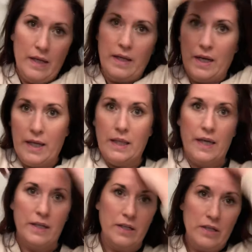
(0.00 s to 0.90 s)
And I
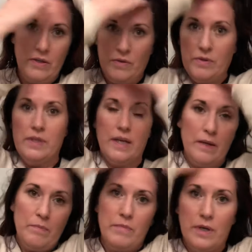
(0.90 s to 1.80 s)
like to use
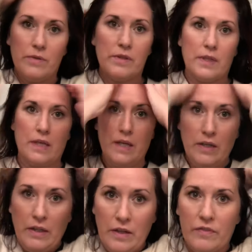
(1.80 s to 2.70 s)
it mostly
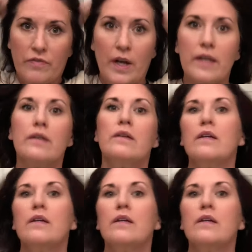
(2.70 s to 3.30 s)
here in the front.